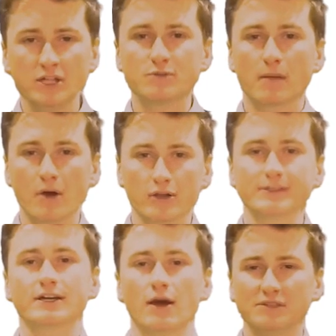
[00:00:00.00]

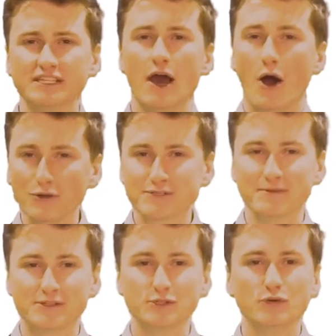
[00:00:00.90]
BenchmarkModel.com is the
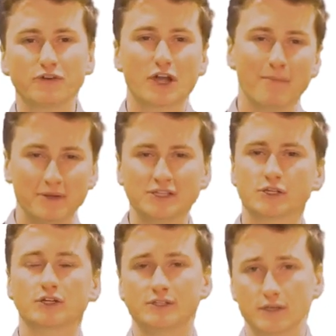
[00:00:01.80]
ultimate tool for companies
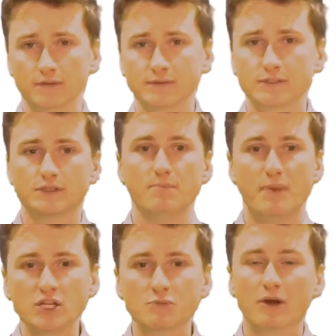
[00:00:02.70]
or consultants to
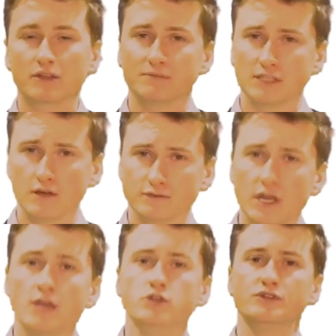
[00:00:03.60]
benchmark themselves
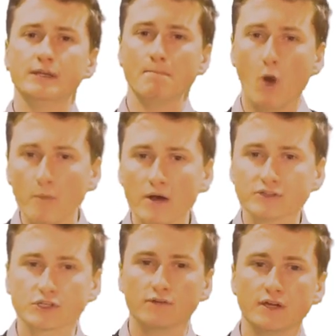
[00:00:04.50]
using mobile
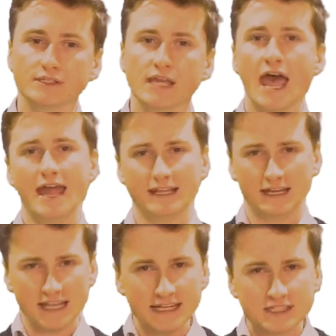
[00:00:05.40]
surveys and
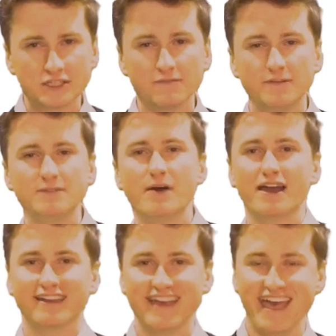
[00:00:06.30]
get instant
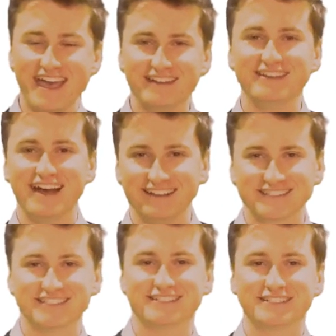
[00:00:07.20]
feedback and
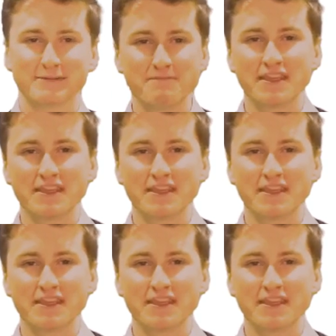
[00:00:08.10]
analysis.